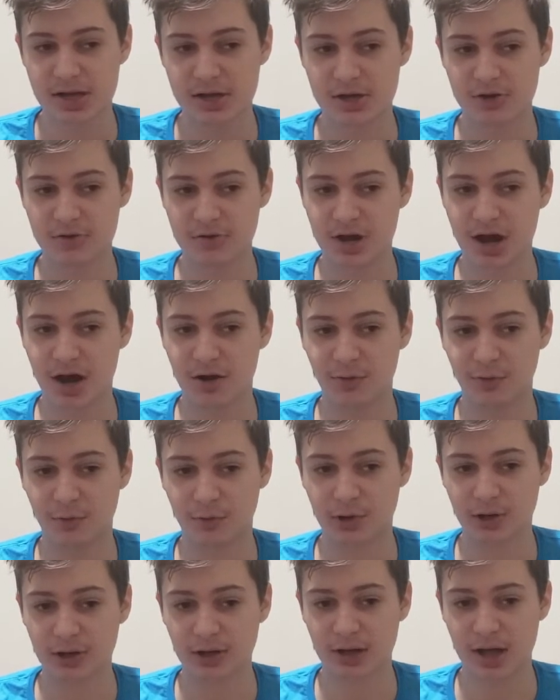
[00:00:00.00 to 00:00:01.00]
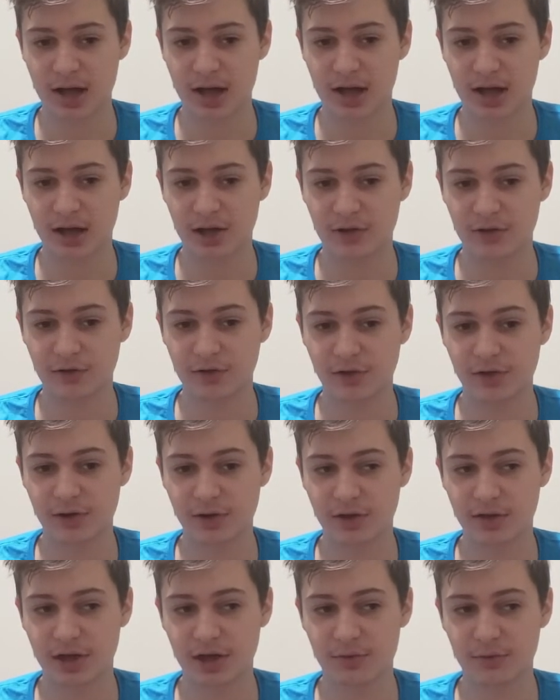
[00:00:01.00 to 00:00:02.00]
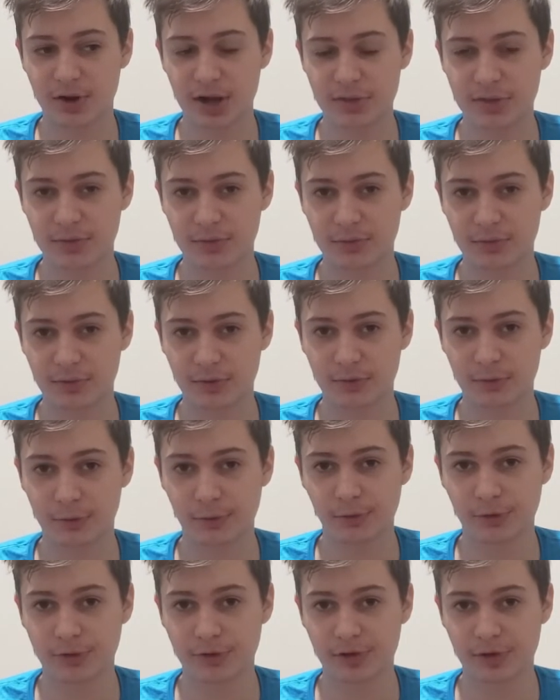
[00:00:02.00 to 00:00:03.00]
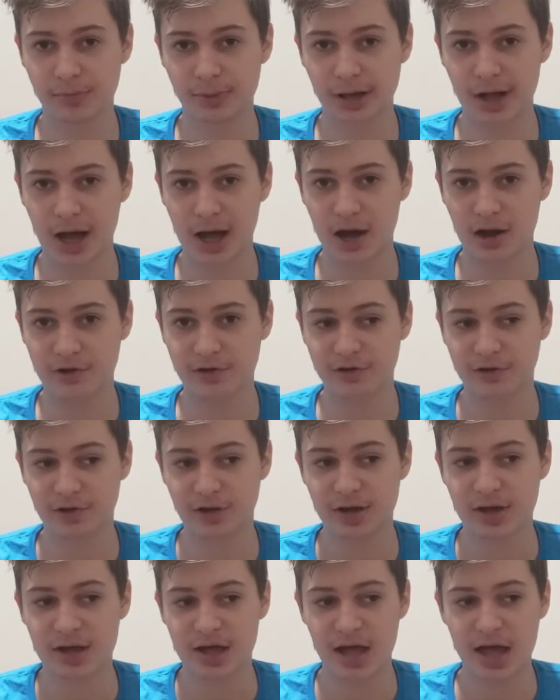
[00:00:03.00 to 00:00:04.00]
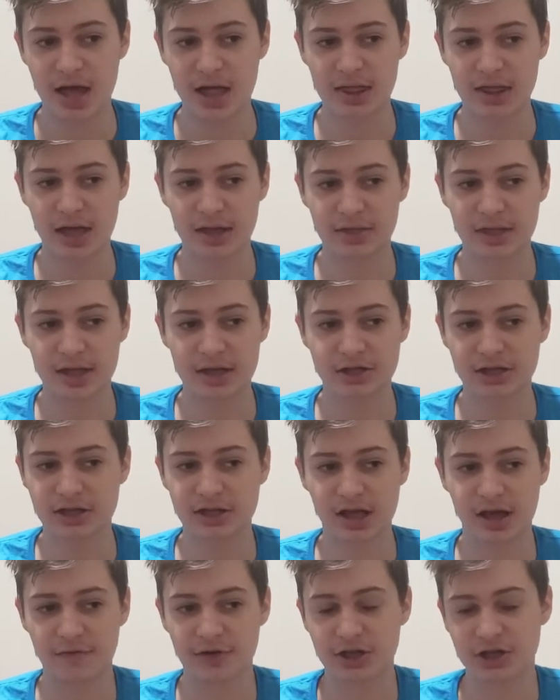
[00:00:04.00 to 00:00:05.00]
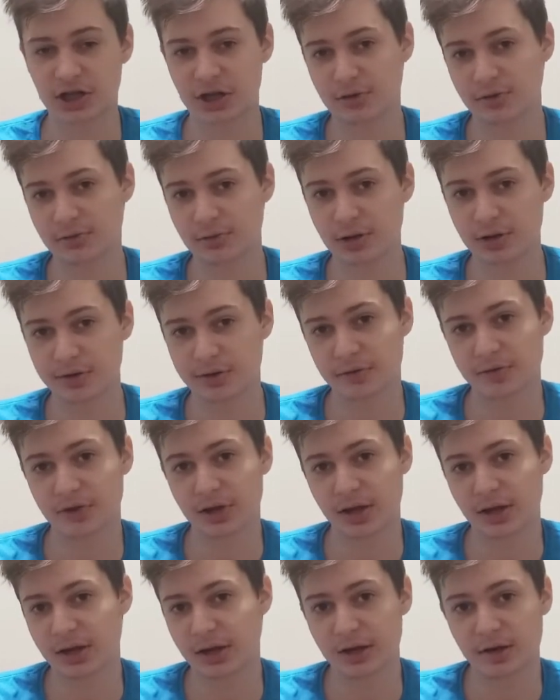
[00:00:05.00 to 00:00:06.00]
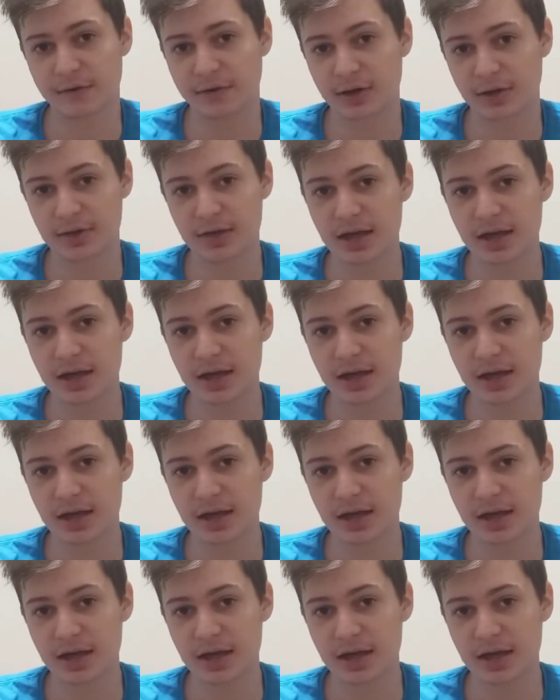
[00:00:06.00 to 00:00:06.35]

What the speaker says: do not realize they read the rules on the blocks and that they just have a general understanding of it.